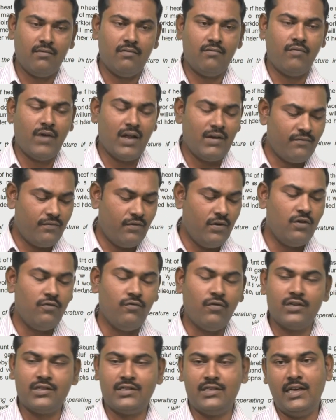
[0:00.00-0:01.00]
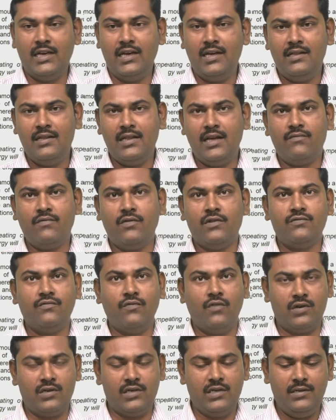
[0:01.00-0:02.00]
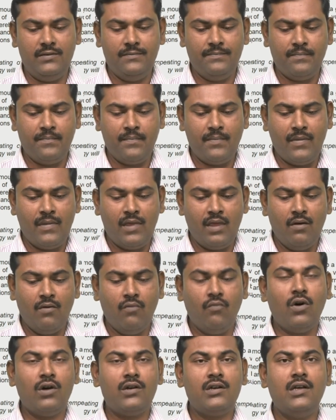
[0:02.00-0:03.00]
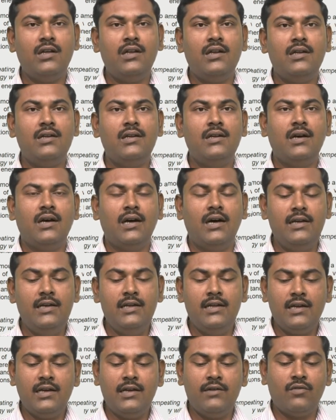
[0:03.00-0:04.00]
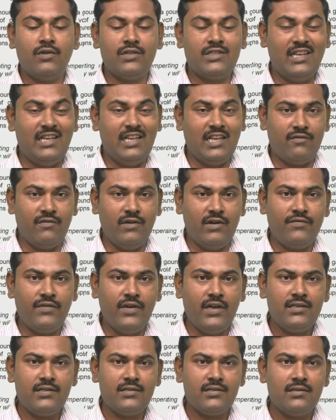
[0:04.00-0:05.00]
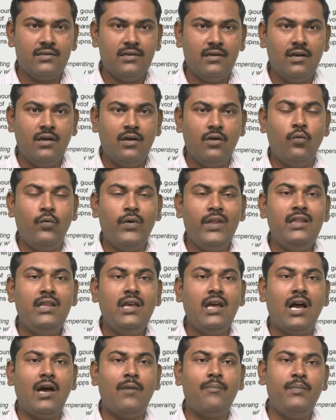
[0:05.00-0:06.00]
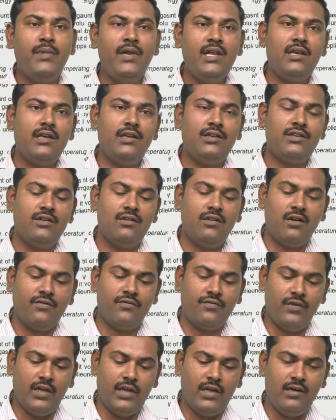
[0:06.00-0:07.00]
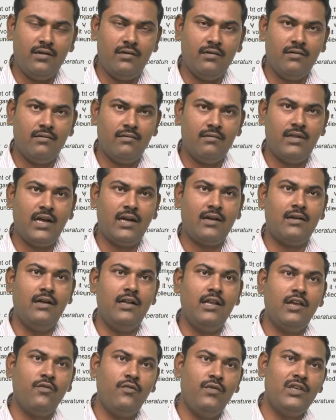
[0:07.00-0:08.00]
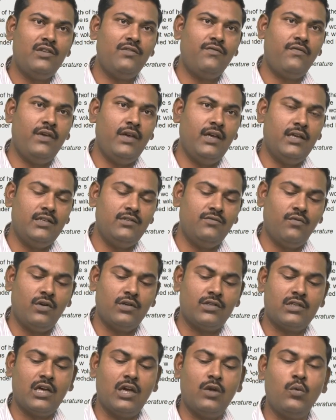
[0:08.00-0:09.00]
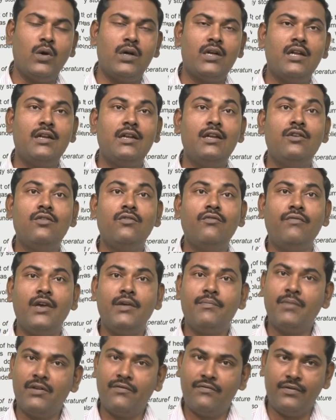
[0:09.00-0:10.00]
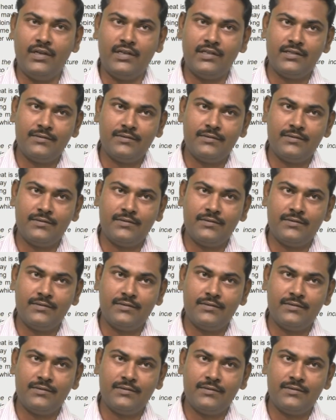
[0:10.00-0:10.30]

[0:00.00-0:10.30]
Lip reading: One fluid was there, that was water. Water, earlier it was in liquid phase. With the application of heat, that liquid phase was converted into vapor phase.